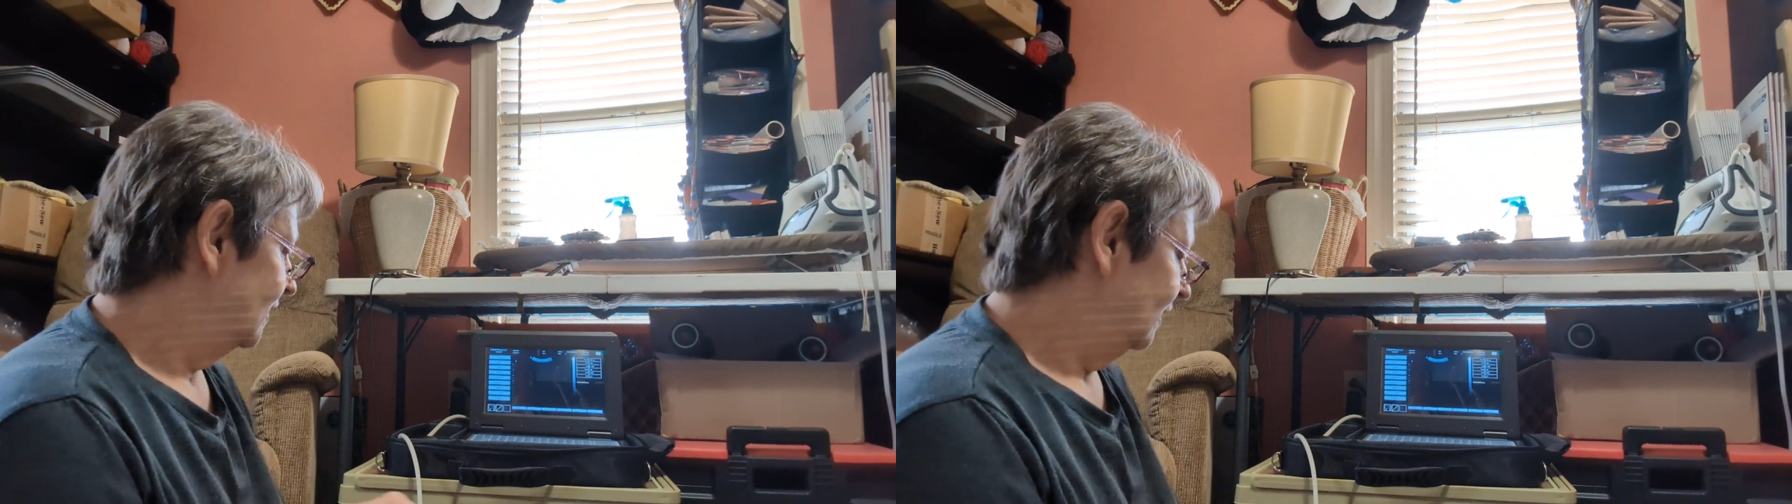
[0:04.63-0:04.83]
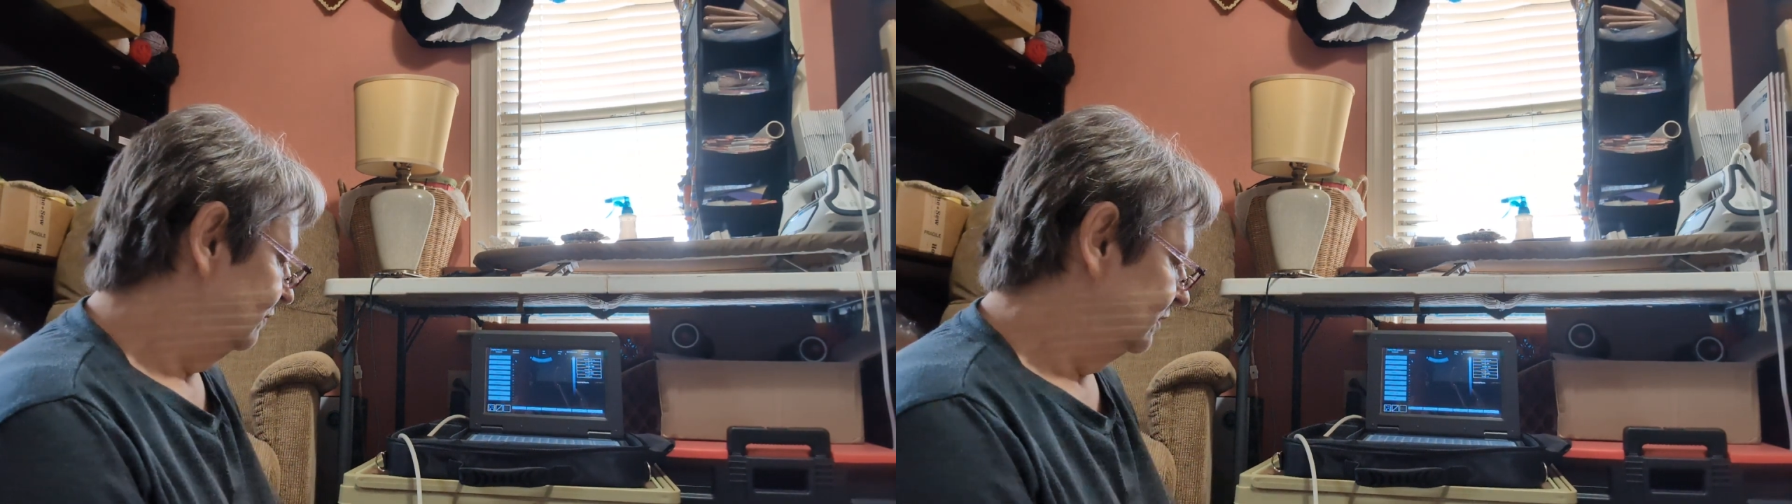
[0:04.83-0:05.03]

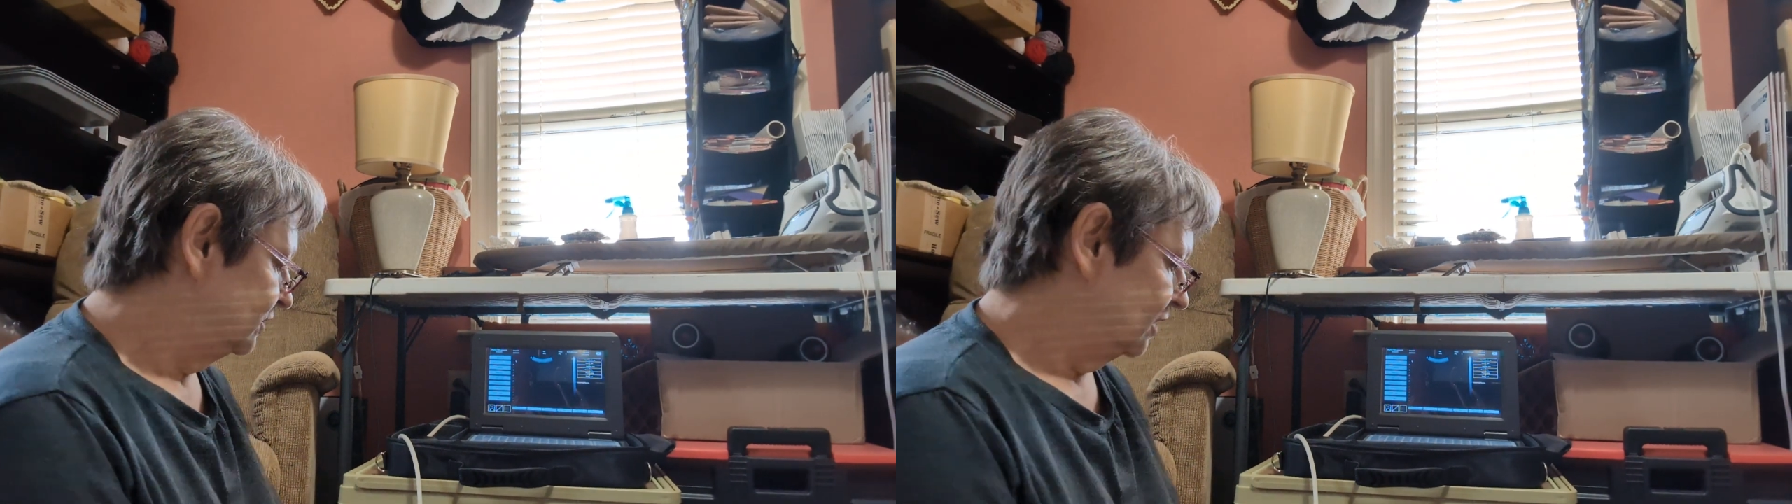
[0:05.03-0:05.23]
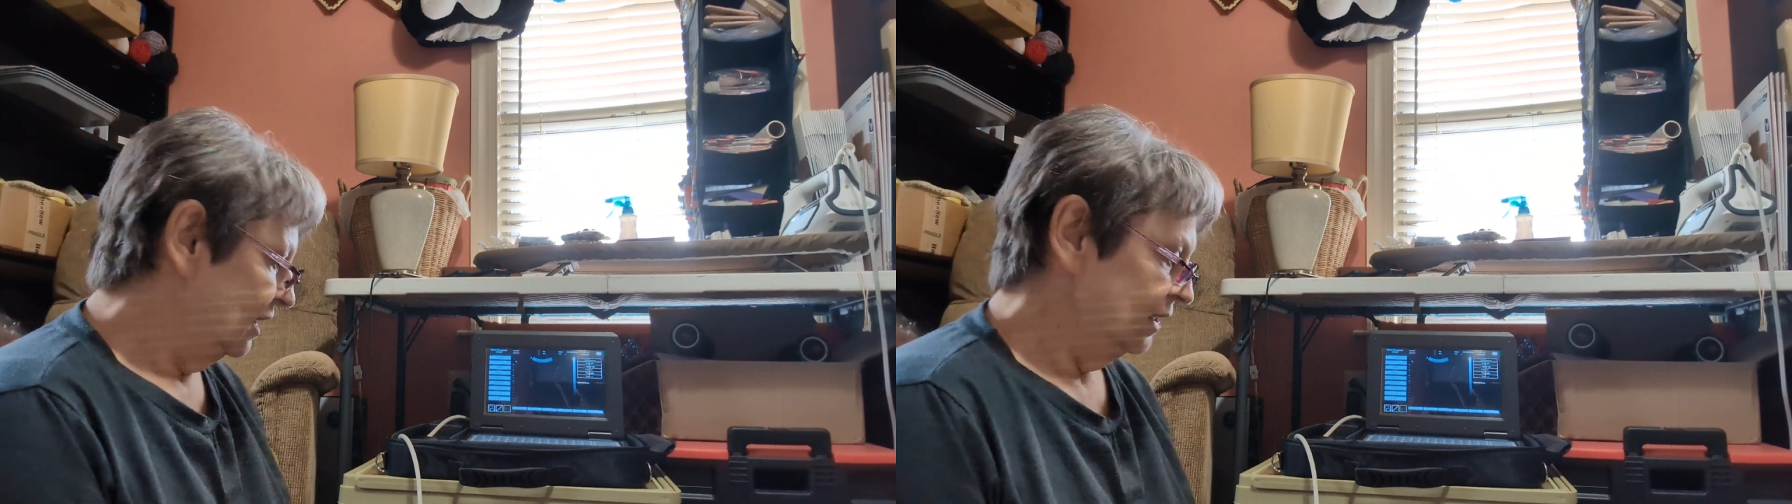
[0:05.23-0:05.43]
I would
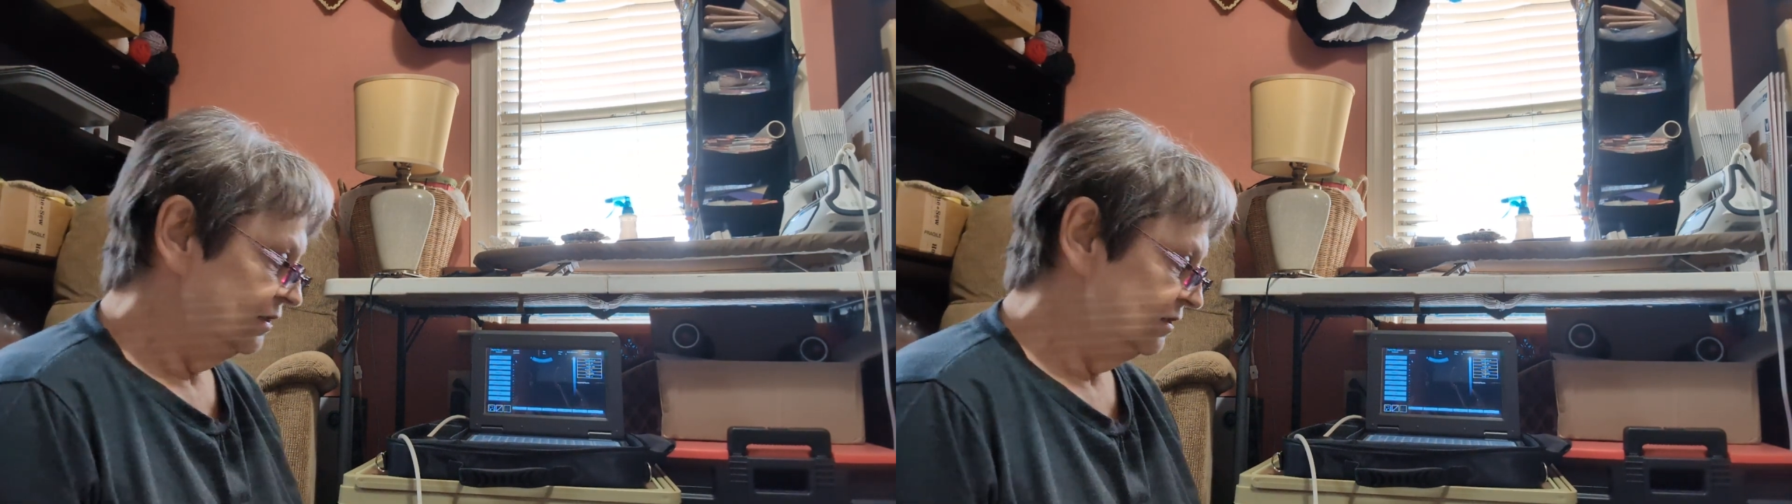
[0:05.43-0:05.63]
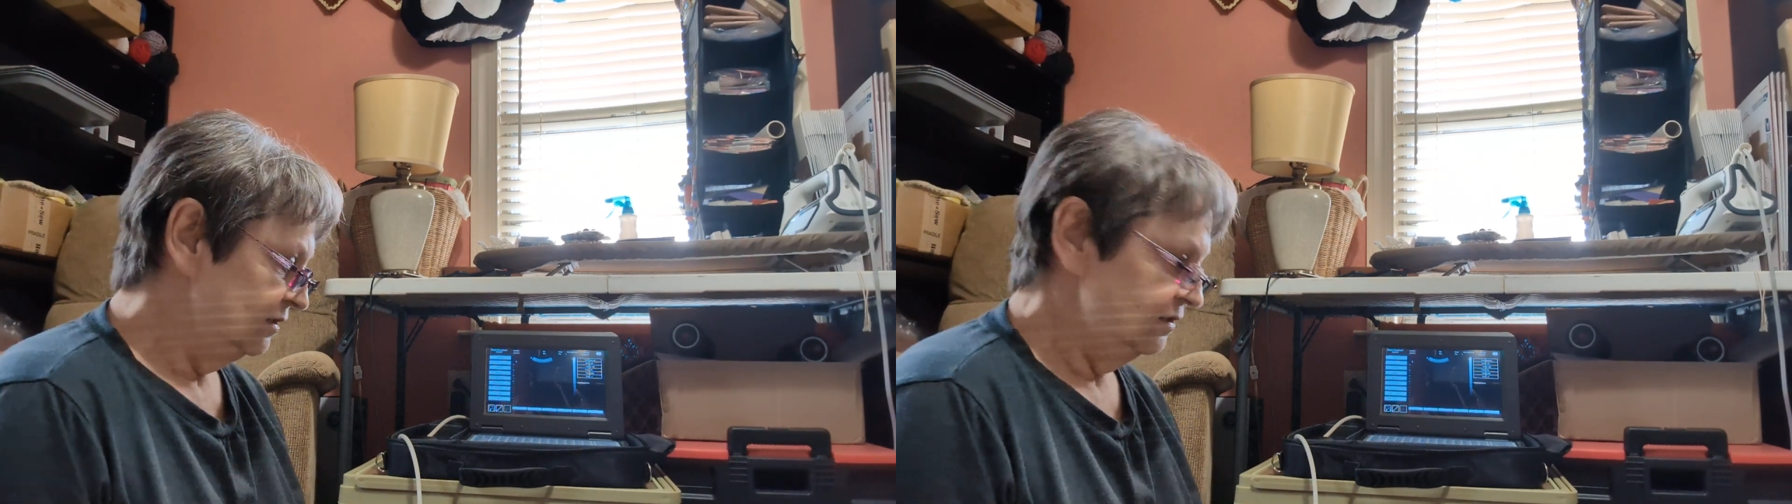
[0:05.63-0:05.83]
try
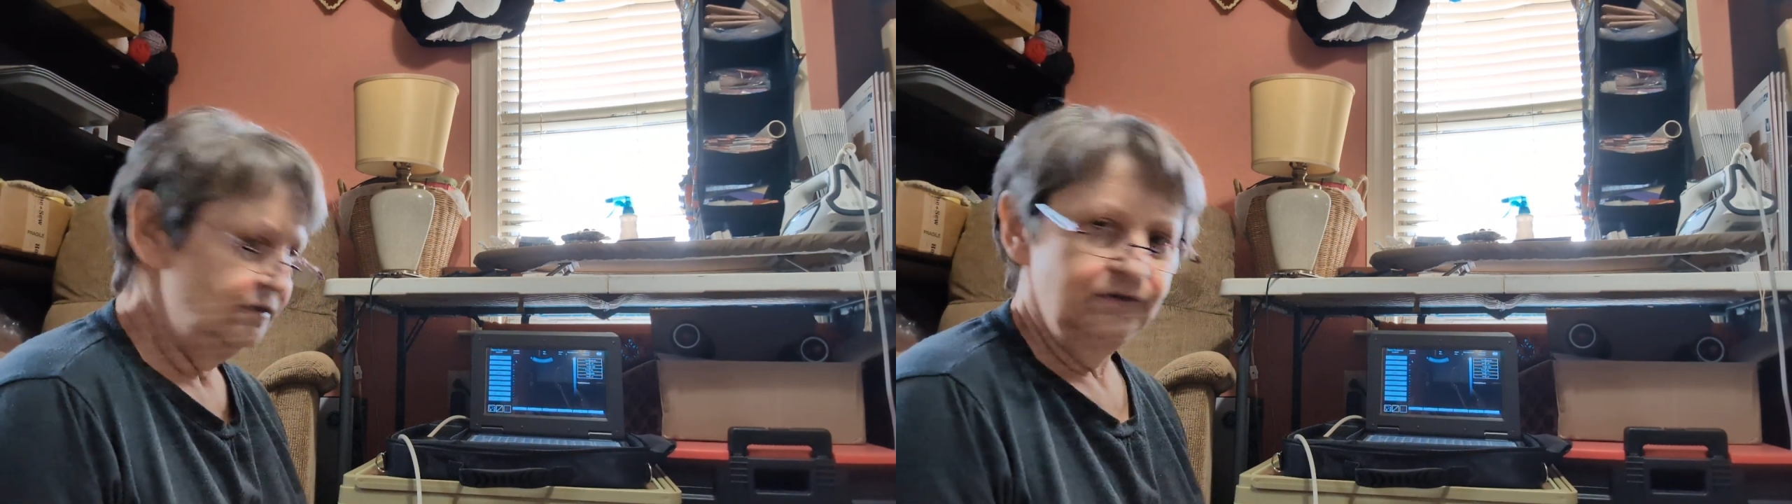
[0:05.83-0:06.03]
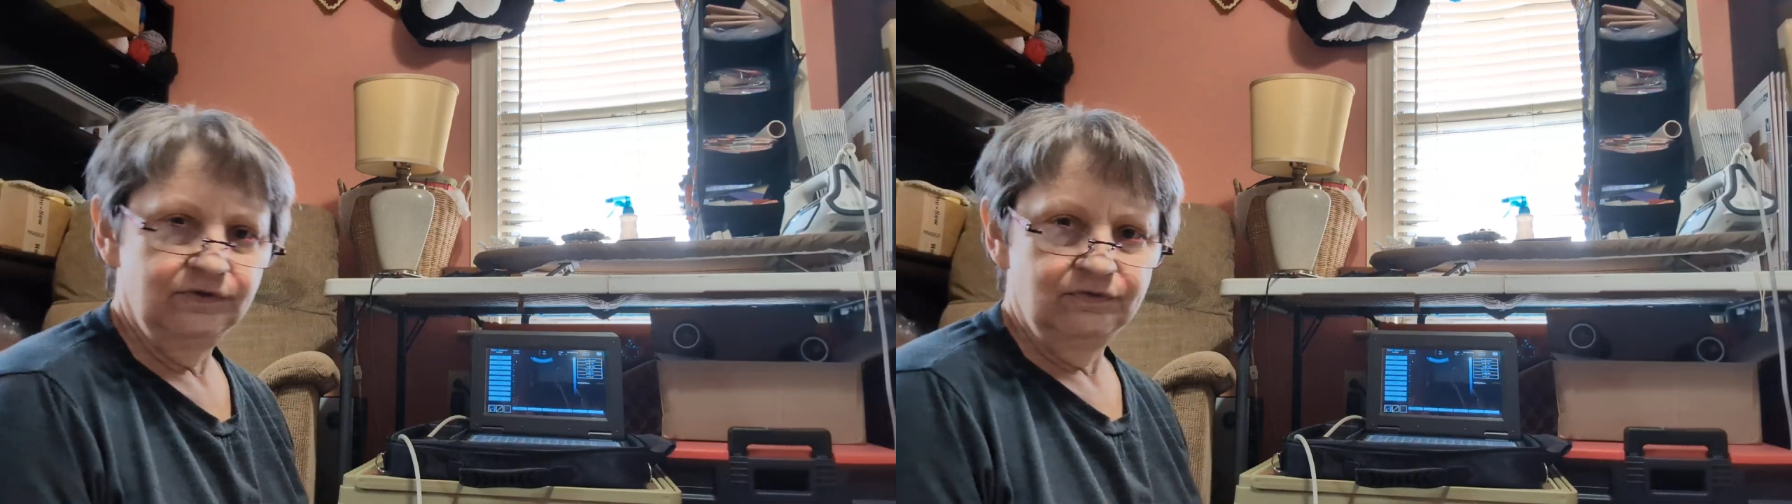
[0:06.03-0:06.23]
to
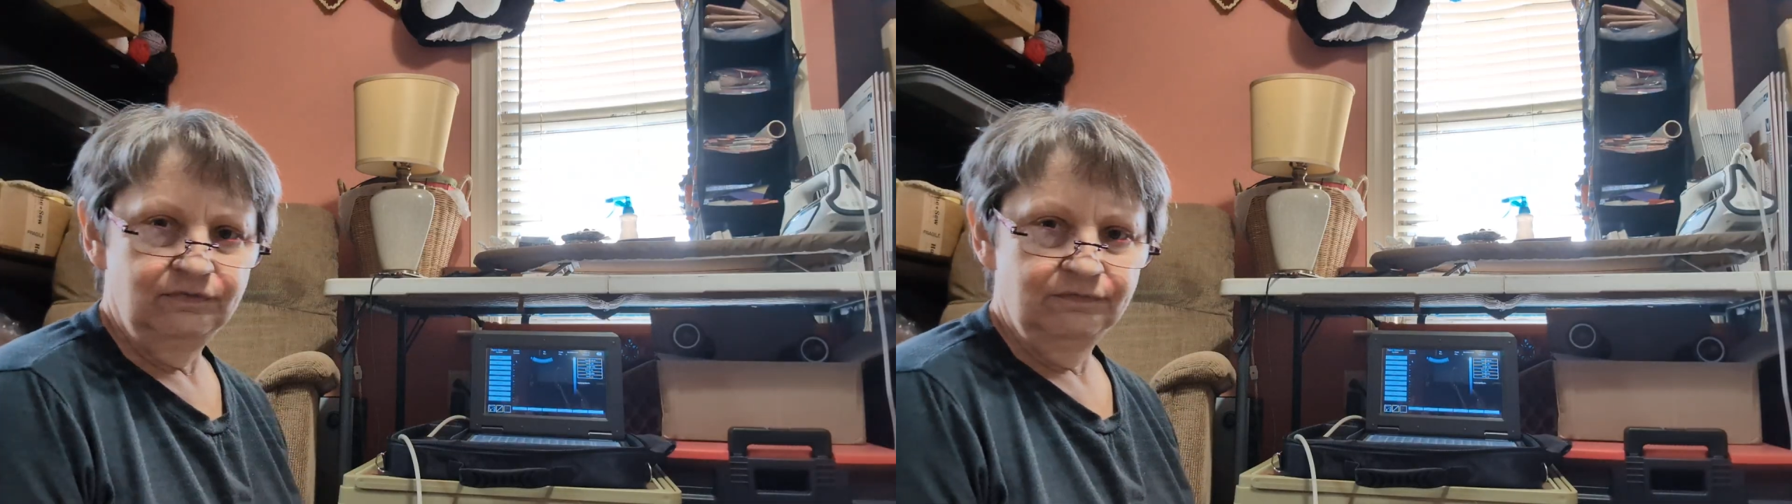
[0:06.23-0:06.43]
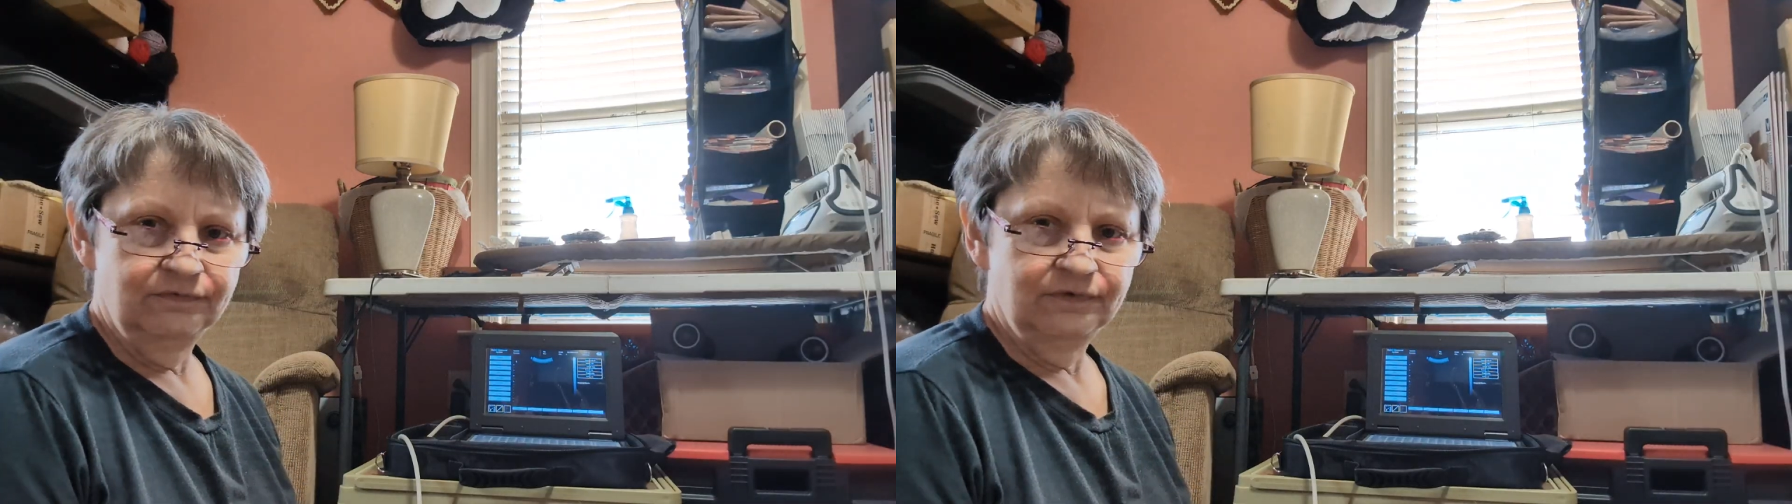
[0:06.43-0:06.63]
do